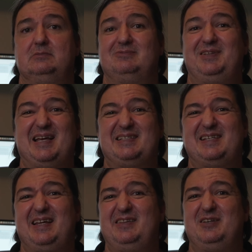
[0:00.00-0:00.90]
With that
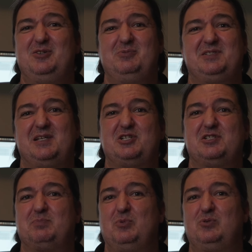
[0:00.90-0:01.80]
said though, with such a
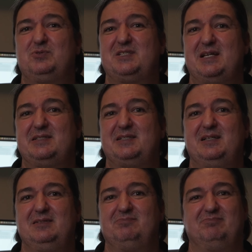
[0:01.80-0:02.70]
small
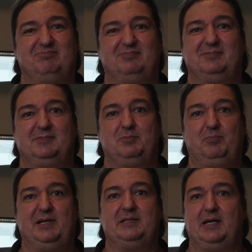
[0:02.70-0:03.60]
sensor compared to